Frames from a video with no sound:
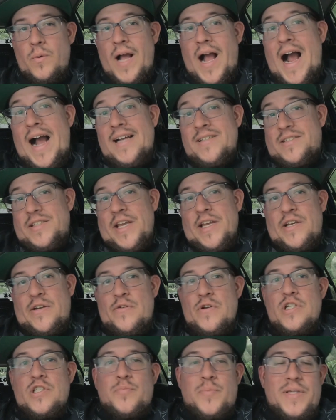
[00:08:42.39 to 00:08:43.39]
I say
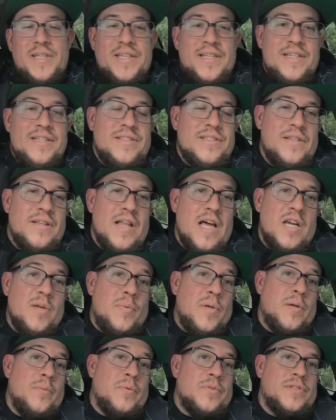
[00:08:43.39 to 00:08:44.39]
crispiness. A lot of
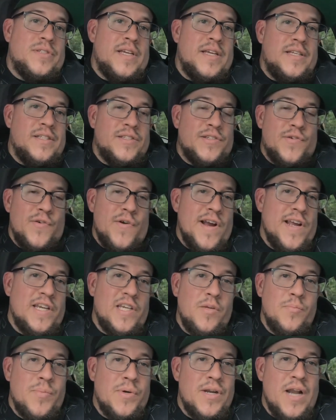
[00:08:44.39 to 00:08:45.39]
people say it's
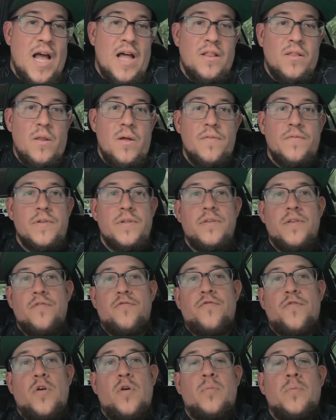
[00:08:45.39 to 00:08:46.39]
grainy, but I love it. The
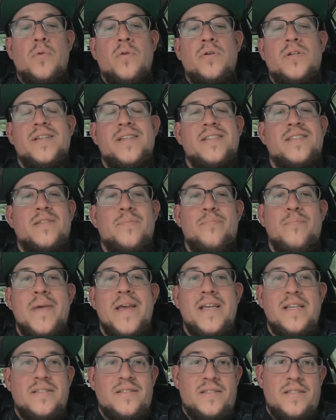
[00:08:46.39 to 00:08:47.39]
film look is
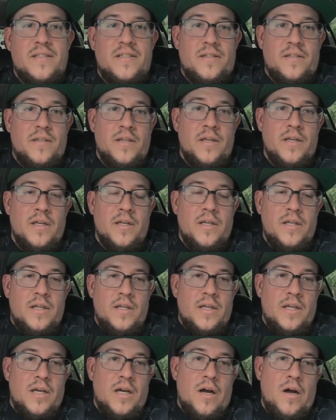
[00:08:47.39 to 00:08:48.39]
amazing.
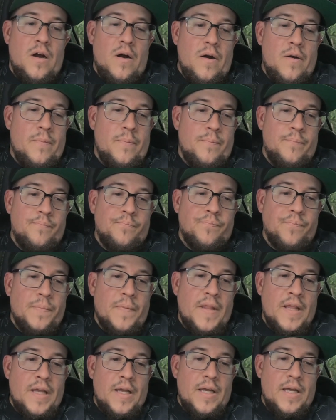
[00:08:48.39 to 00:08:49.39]

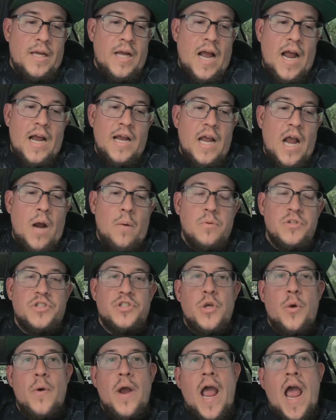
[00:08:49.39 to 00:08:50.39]
I was
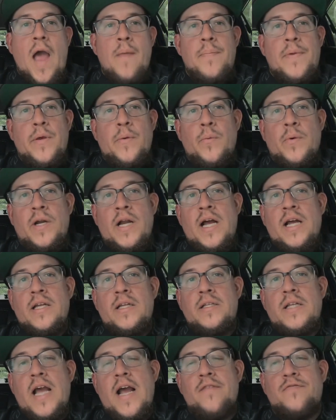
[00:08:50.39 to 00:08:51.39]
so happy when
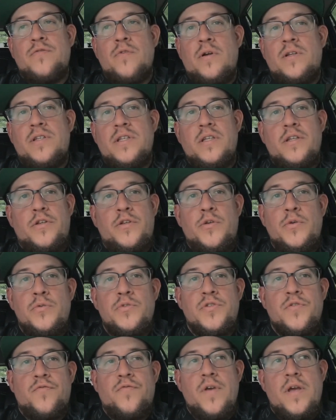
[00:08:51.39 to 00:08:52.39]
after I did a
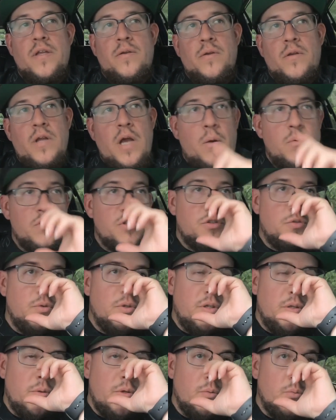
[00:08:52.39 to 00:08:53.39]
huge event, I was
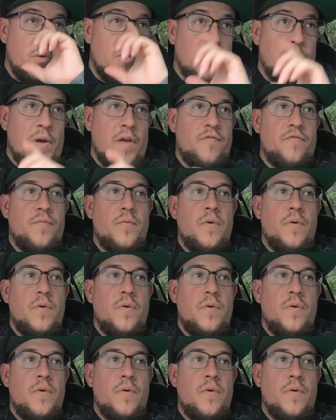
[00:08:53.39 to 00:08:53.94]
shooting it with my